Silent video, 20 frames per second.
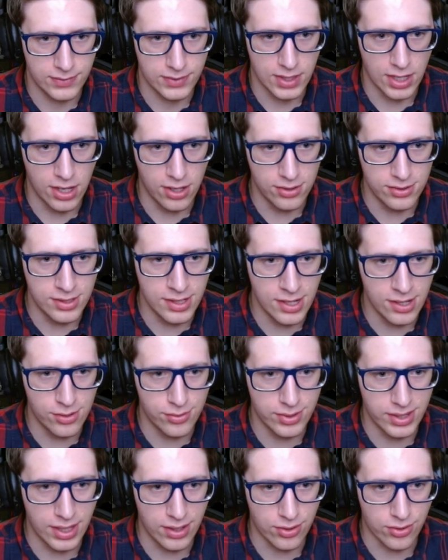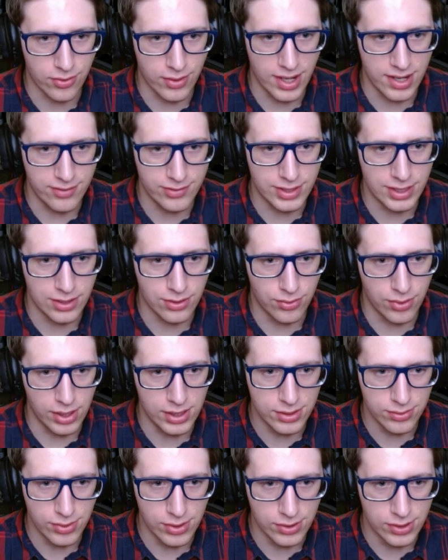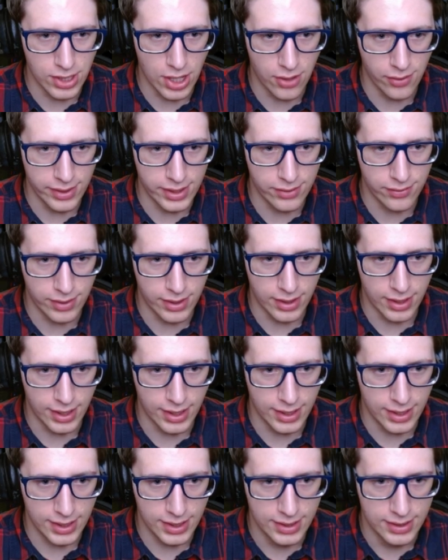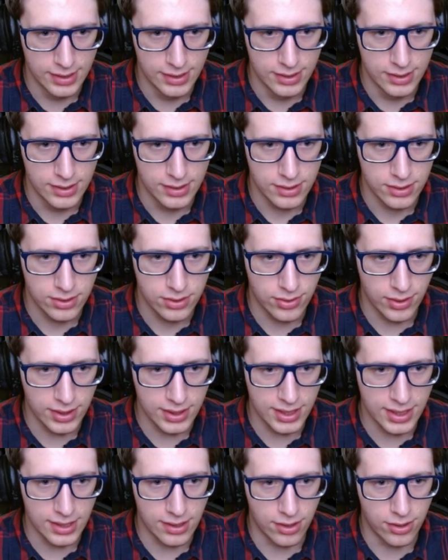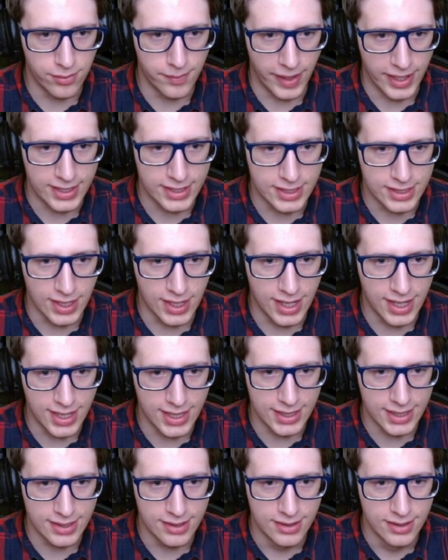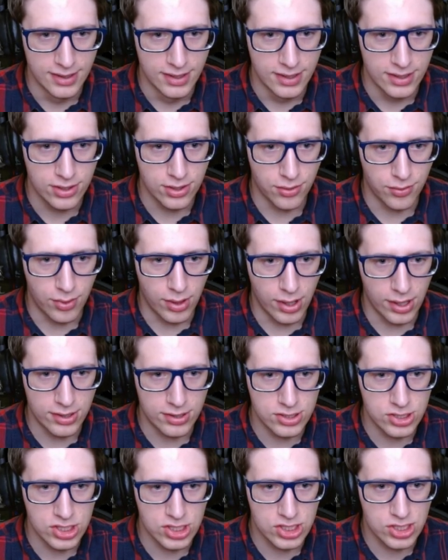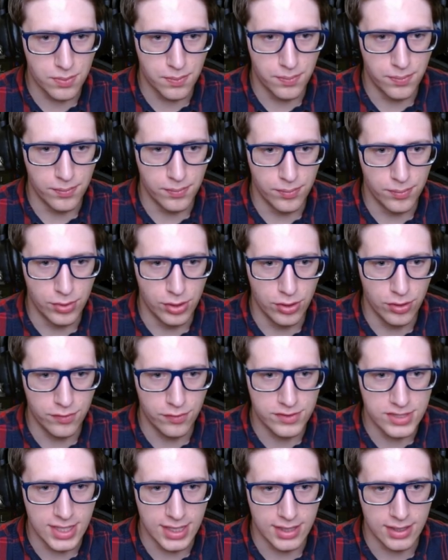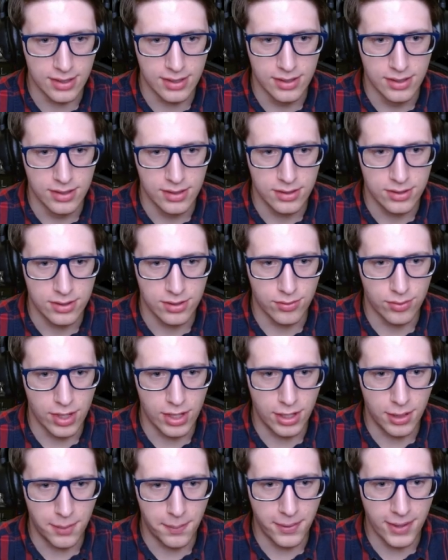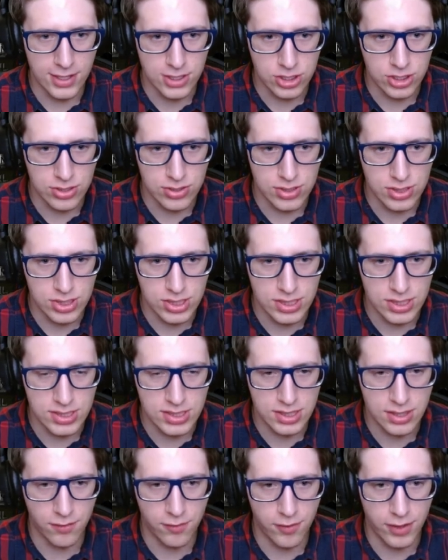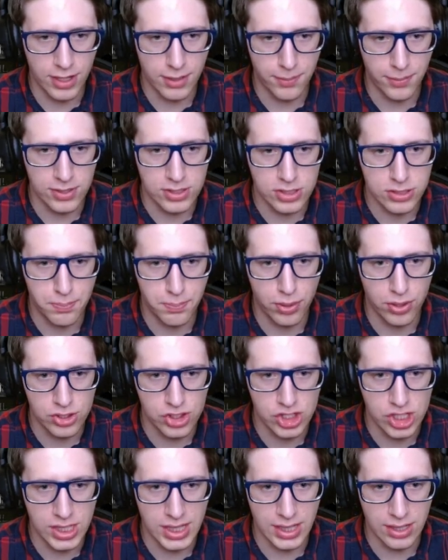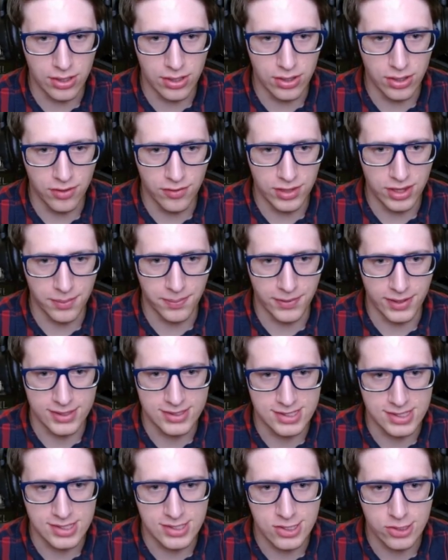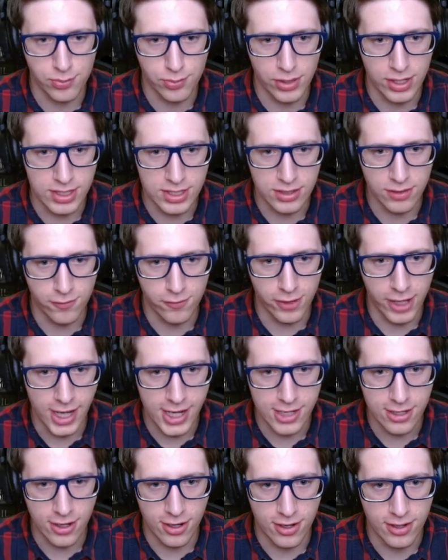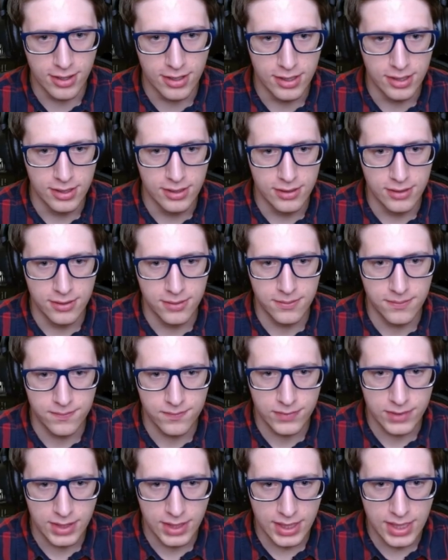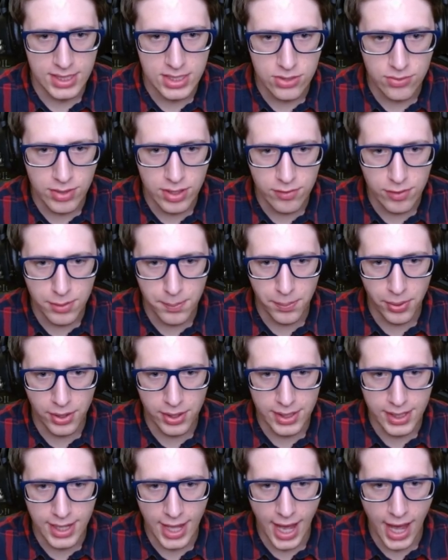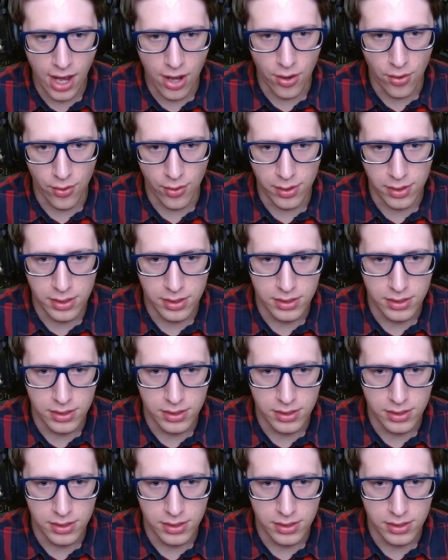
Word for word: Oh, no! Without gravity, the water won't go anywhere. Uh, quickly... Oh, my God! The water just moved it. The water pressure is just, the vapor is pushing it all over the place and spreading the fire. Can you even put it out?